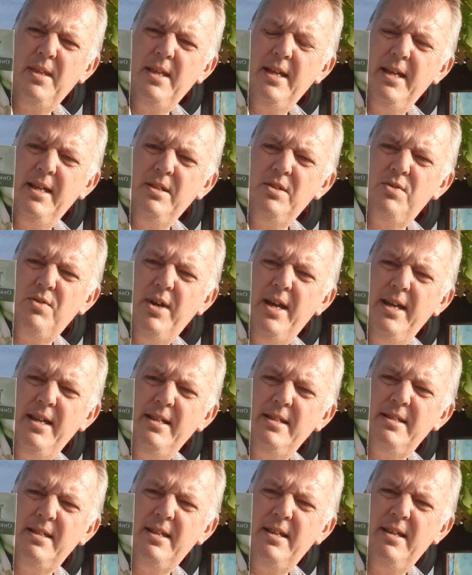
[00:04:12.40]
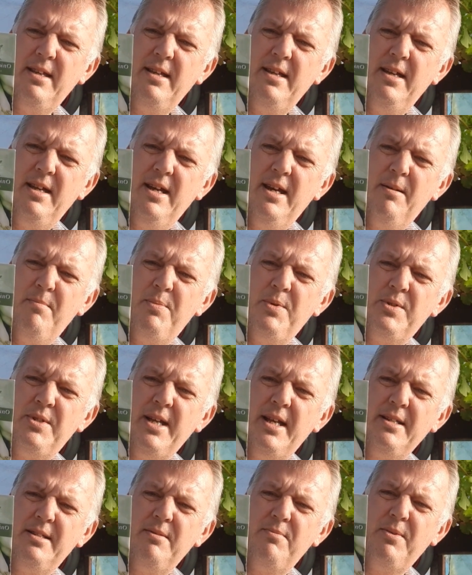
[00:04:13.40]
in trays and
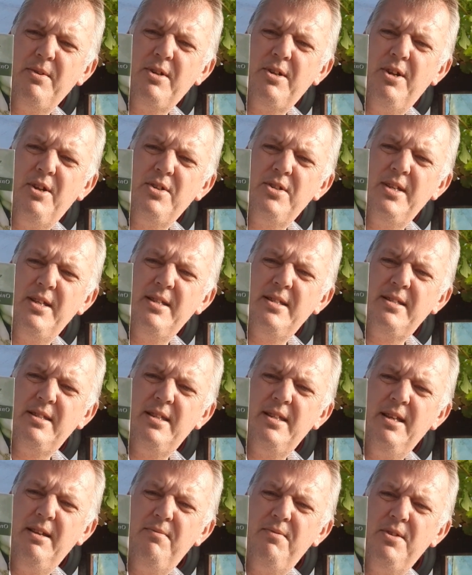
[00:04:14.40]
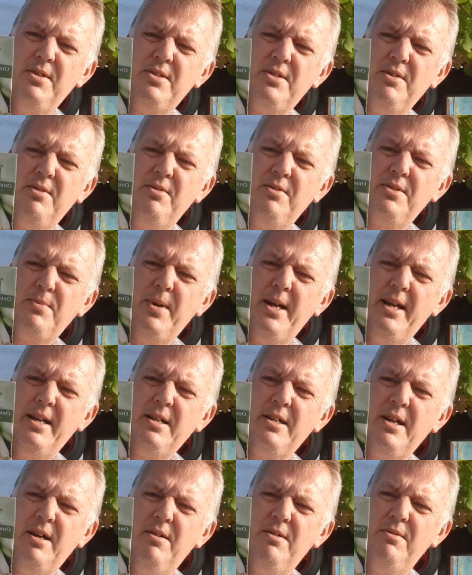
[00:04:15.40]
protected with cloches if the soil is wet and
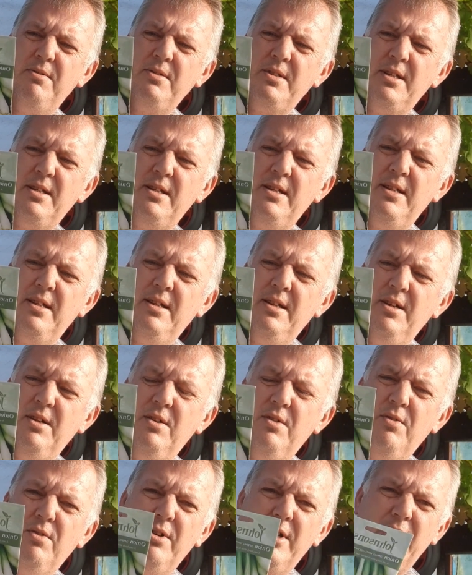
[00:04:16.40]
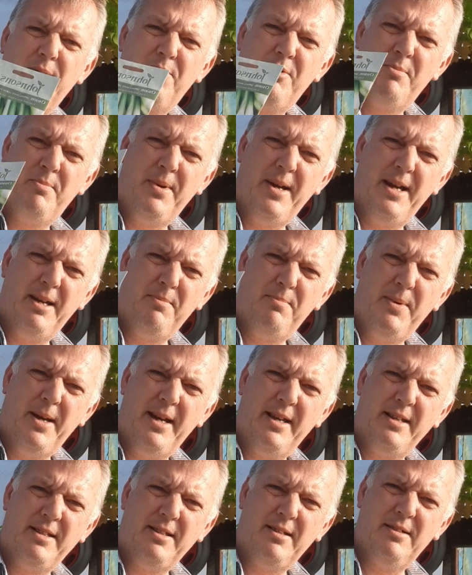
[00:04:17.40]
cold, or in a prepared
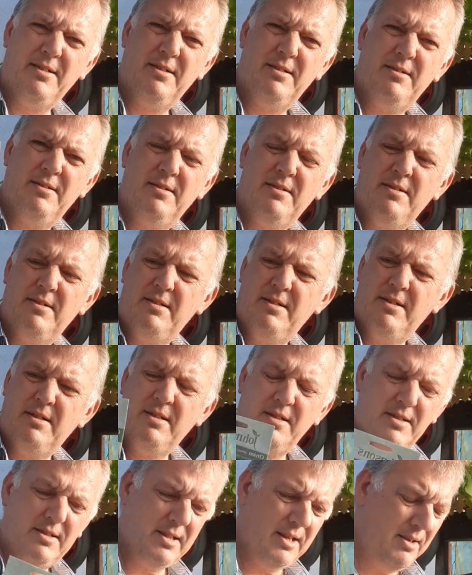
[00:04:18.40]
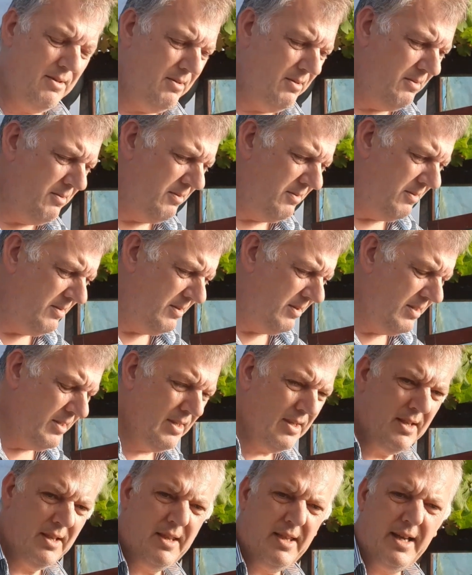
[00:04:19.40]
bed. So
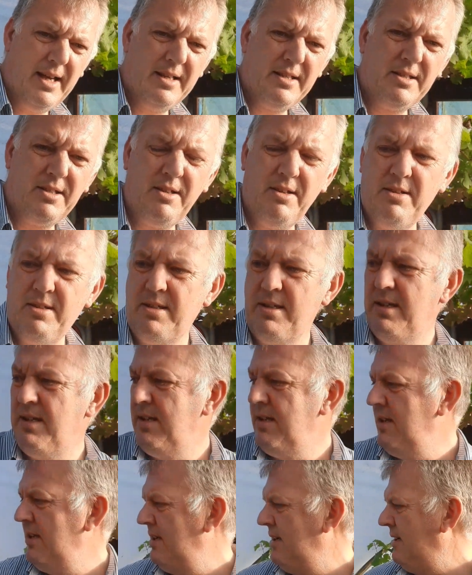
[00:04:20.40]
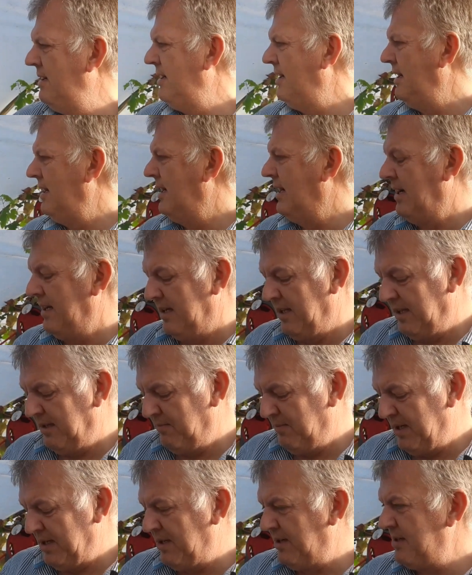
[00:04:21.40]
that's good. And I think
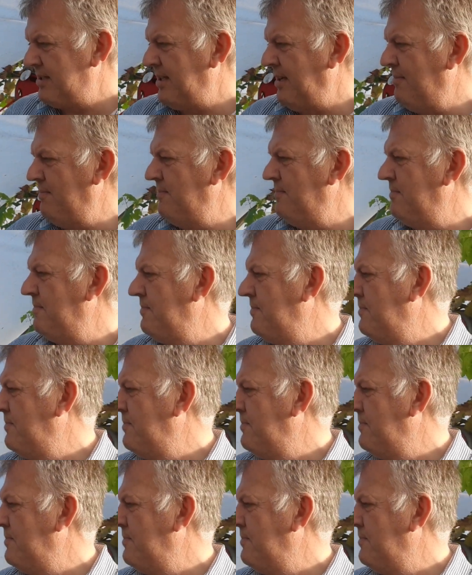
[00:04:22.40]
we've got some